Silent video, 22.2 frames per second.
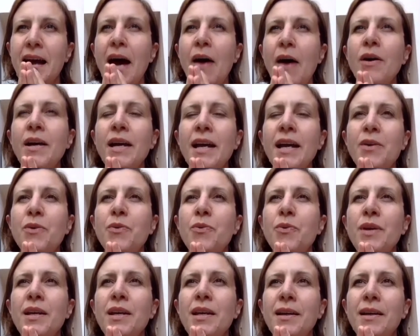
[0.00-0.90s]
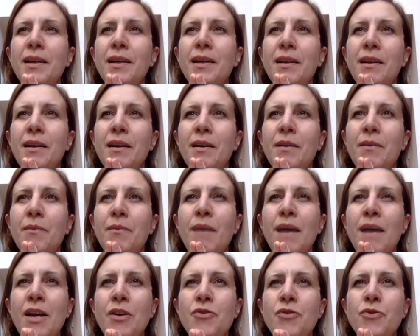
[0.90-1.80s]
how can we
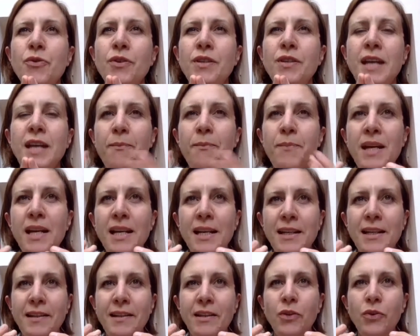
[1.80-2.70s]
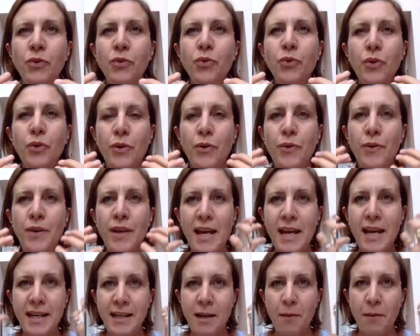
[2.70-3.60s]
measure the ability to
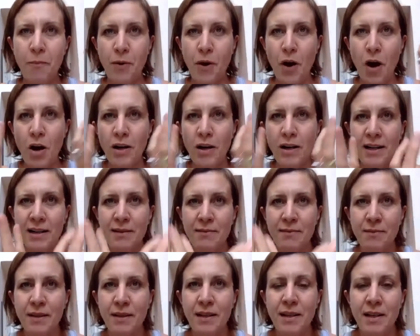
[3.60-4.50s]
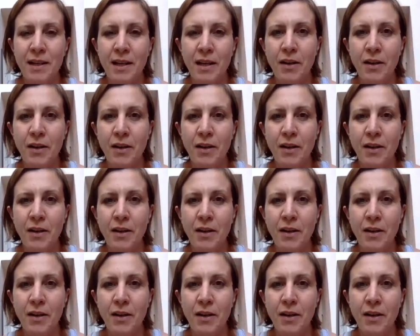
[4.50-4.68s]
create a program